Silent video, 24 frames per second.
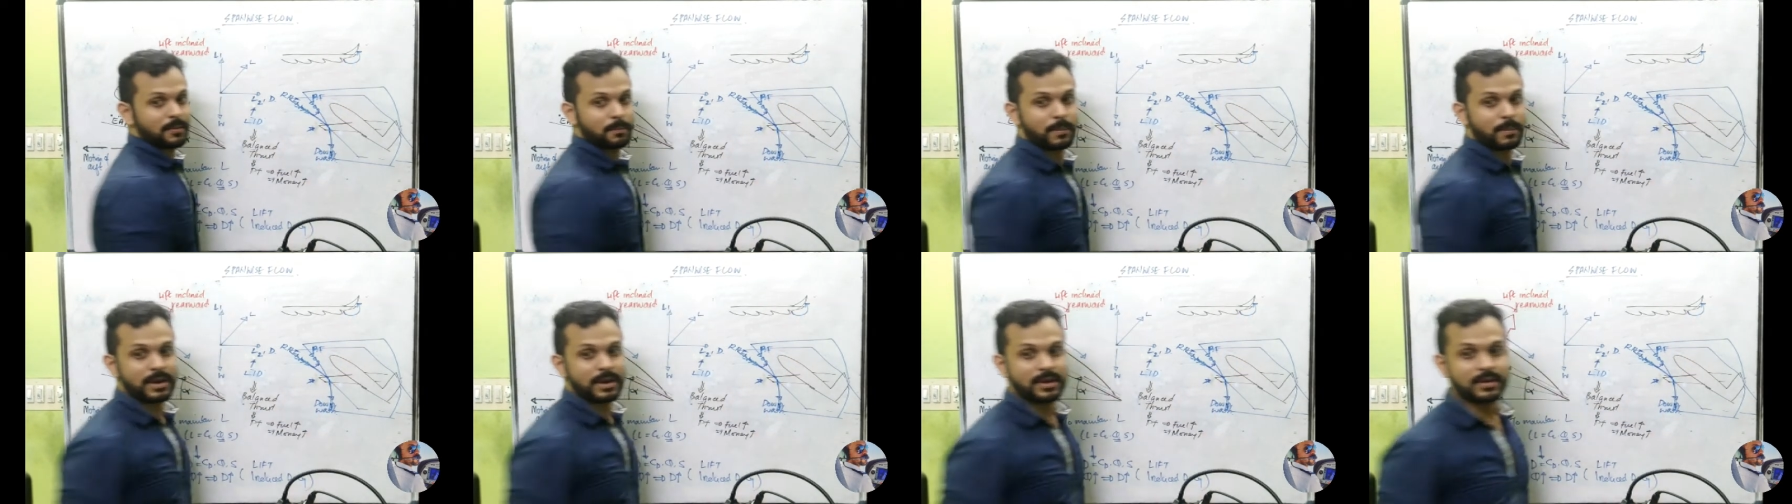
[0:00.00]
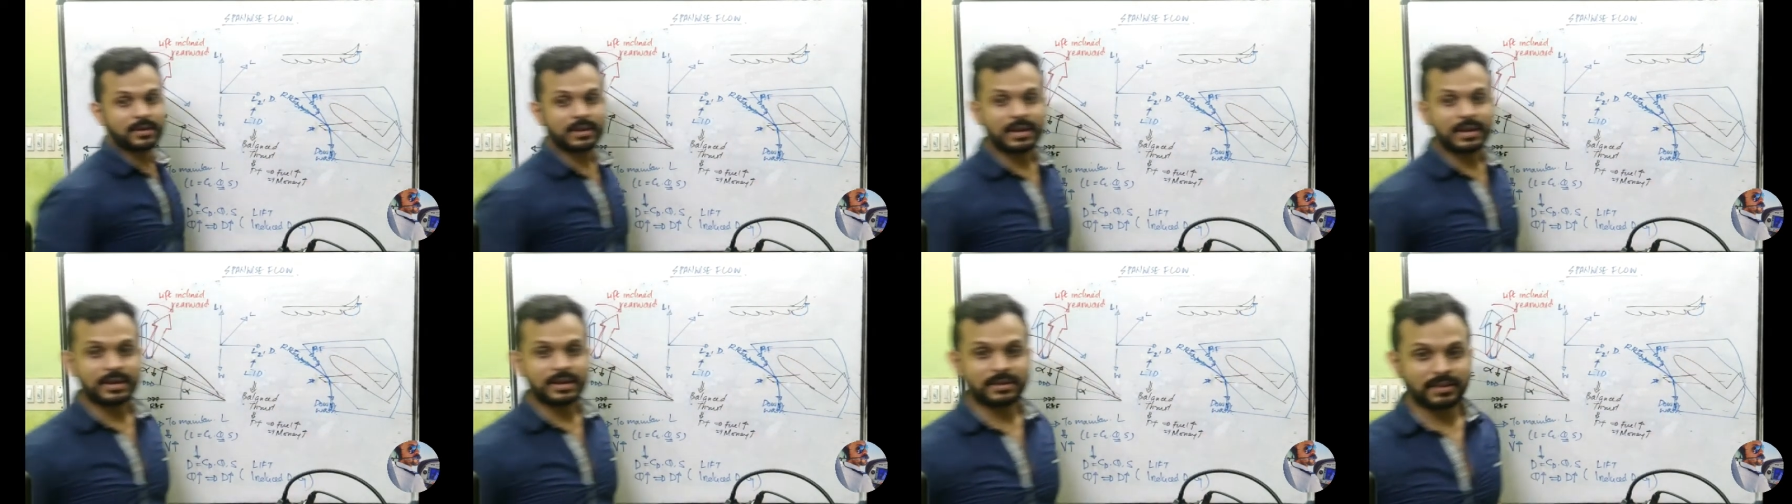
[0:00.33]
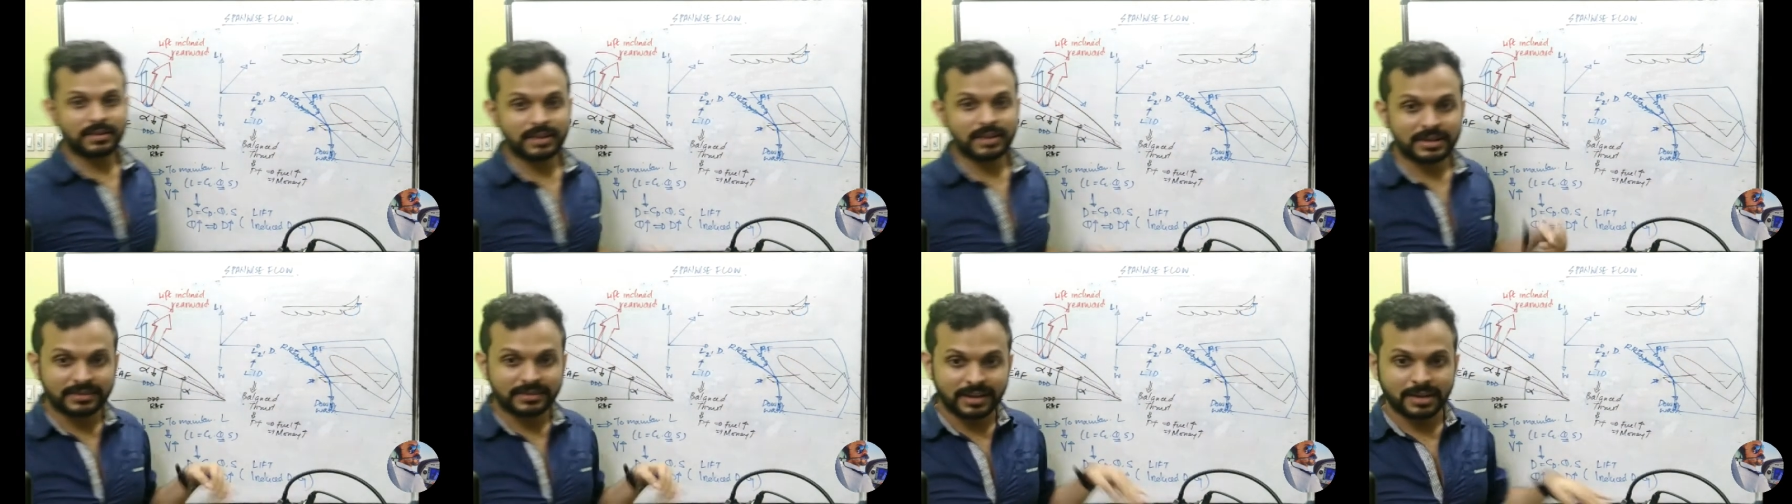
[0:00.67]
by
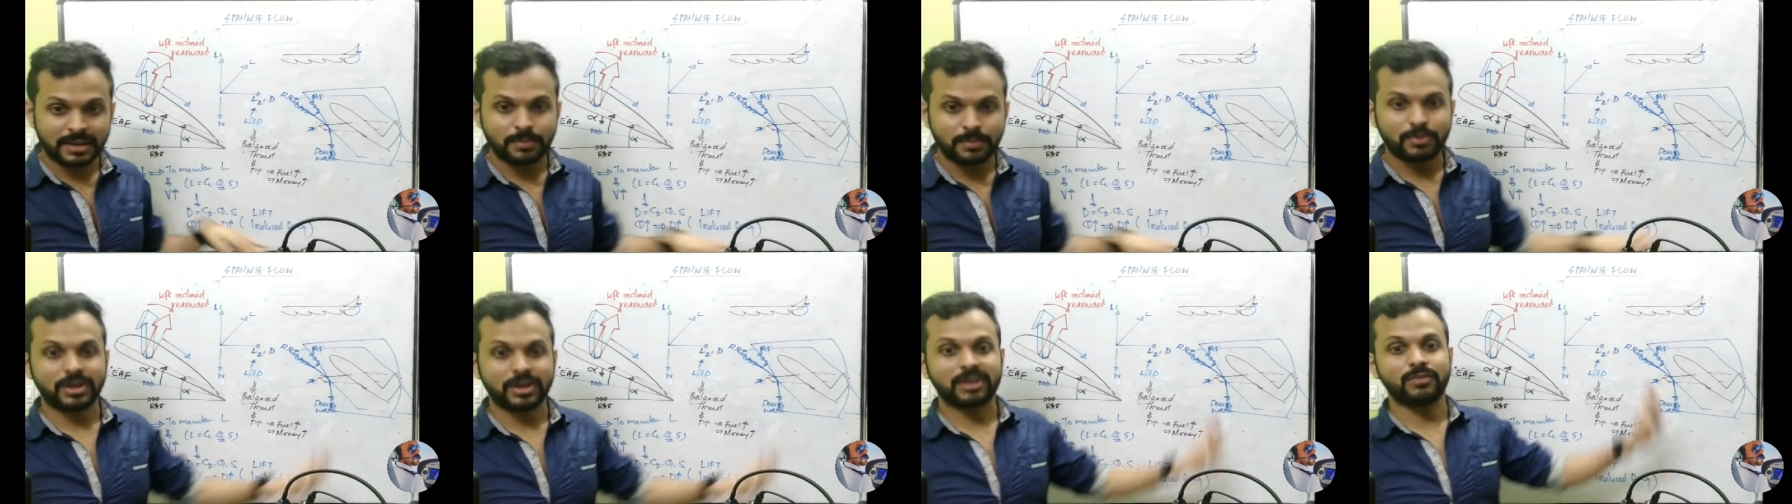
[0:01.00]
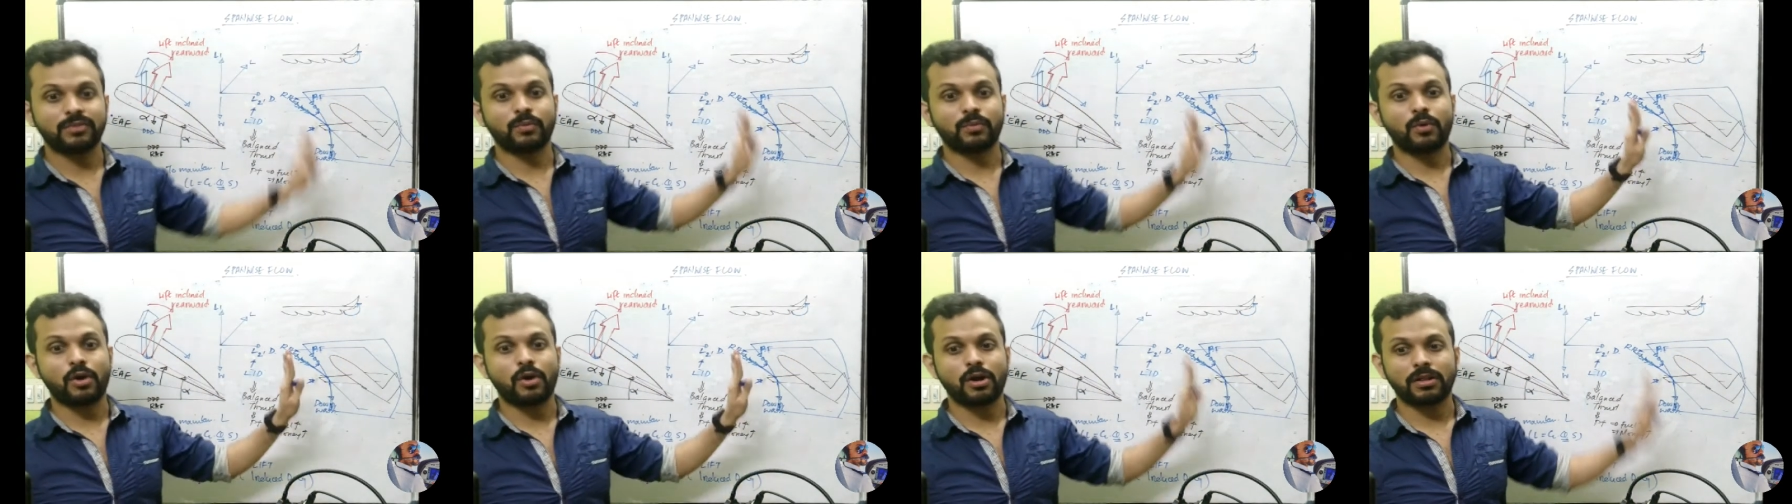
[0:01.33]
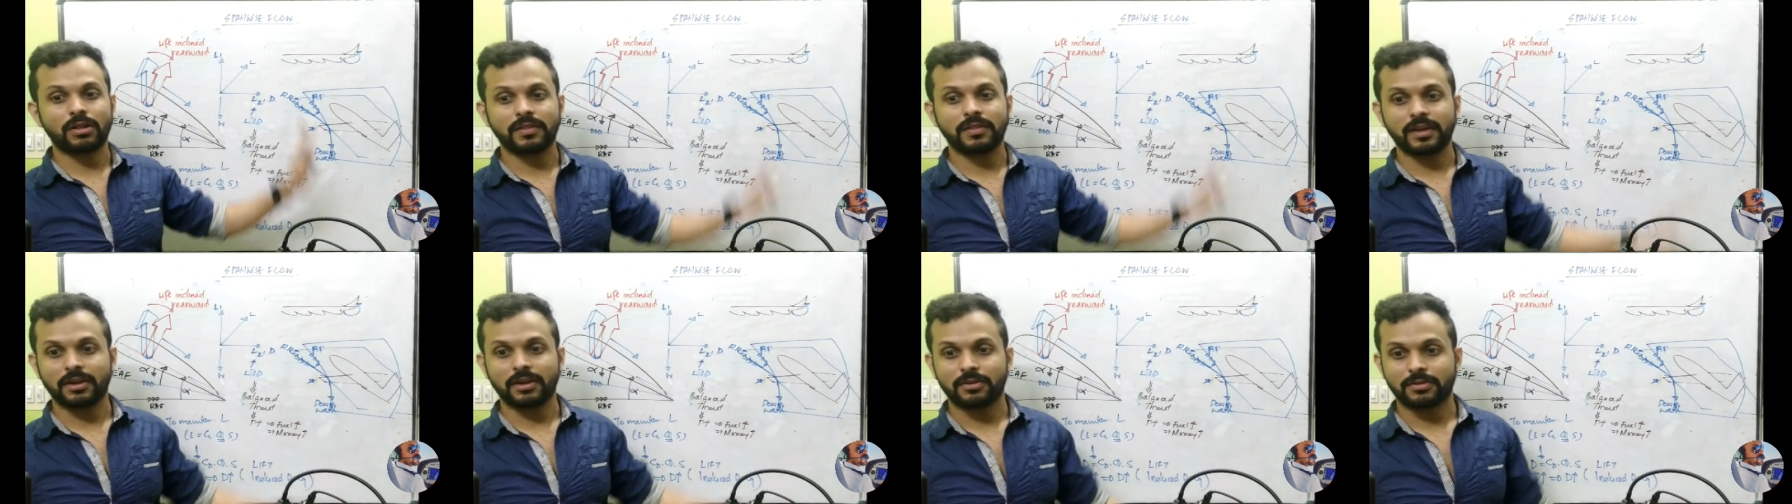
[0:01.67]
creating a deliberate
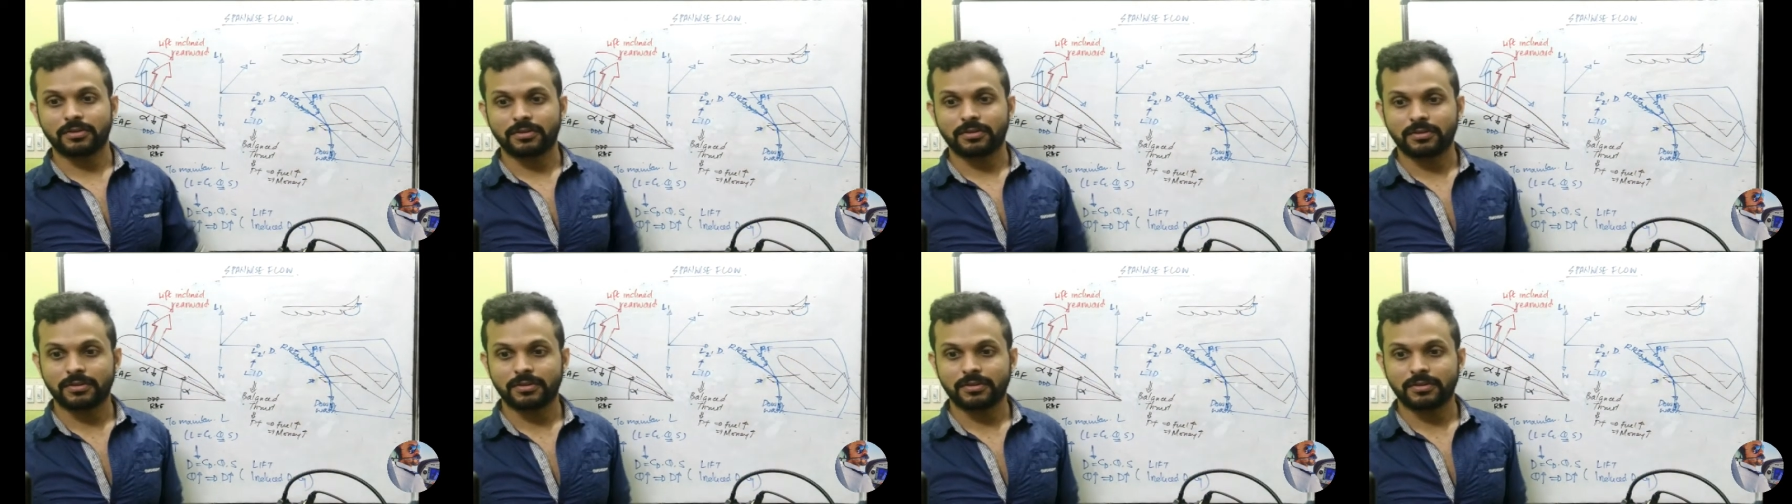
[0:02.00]
wall there.